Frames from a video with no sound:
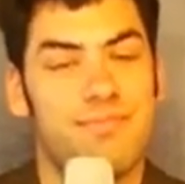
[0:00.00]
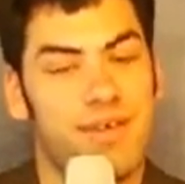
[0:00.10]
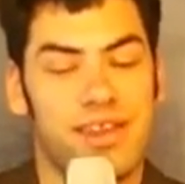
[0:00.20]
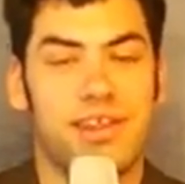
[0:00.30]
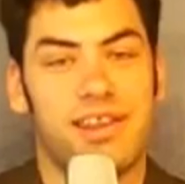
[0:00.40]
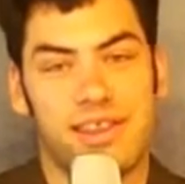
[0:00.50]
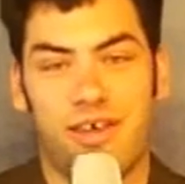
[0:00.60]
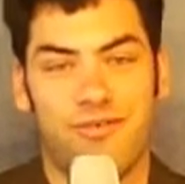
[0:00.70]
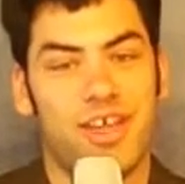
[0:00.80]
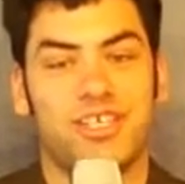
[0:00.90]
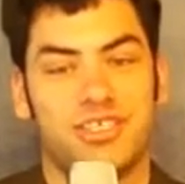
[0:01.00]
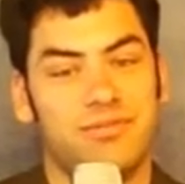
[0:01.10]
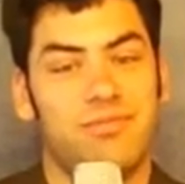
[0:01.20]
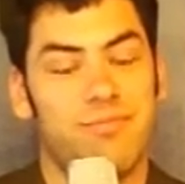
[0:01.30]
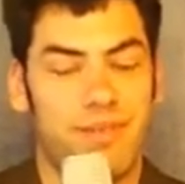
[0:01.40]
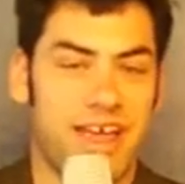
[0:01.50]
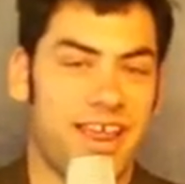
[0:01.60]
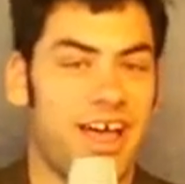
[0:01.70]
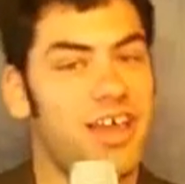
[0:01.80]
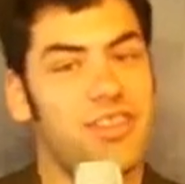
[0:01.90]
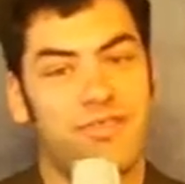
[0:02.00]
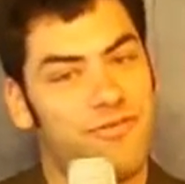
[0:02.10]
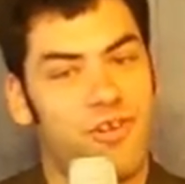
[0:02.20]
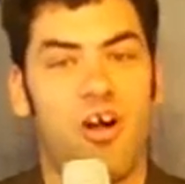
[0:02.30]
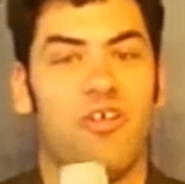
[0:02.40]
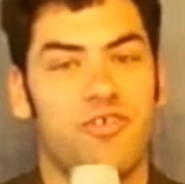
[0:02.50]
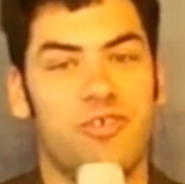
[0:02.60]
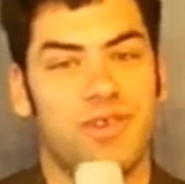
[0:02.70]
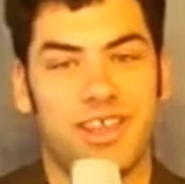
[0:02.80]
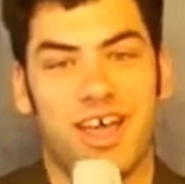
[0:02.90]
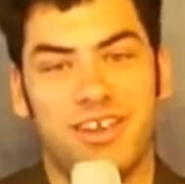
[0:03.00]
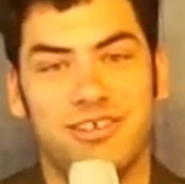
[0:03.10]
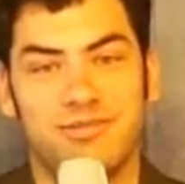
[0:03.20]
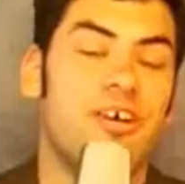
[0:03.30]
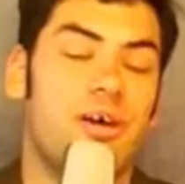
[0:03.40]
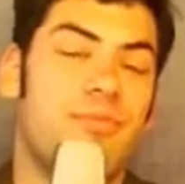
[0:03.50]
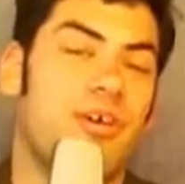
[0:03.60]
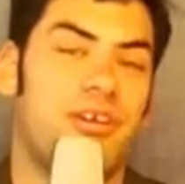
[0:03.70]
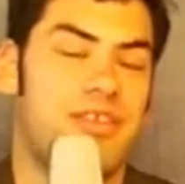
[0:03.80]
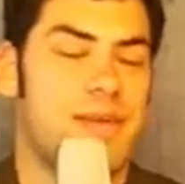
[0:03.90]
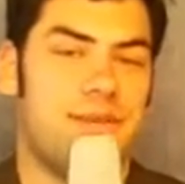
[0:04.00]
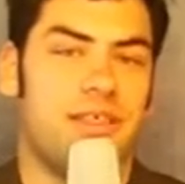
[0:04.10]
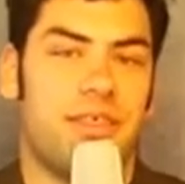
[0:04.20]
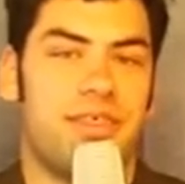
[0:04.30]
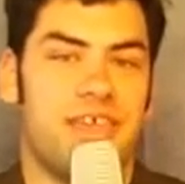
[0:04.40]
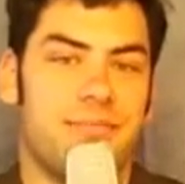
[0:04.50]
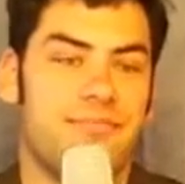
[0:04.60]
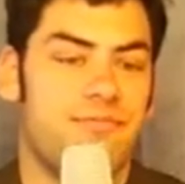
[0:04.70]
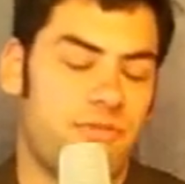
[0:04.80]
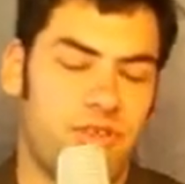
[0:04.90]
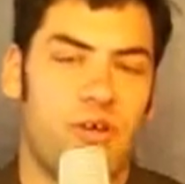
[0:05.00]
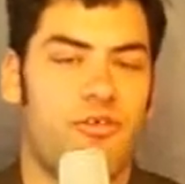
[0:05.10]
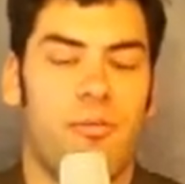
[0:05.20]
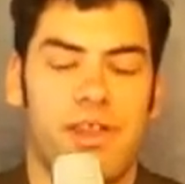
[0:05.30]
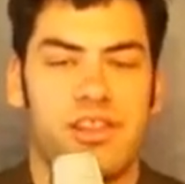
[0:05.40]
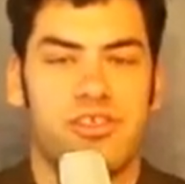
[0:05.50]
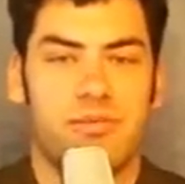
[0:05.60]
basic salvation by God for all of humankind. A broader statement of the theme, or the overall message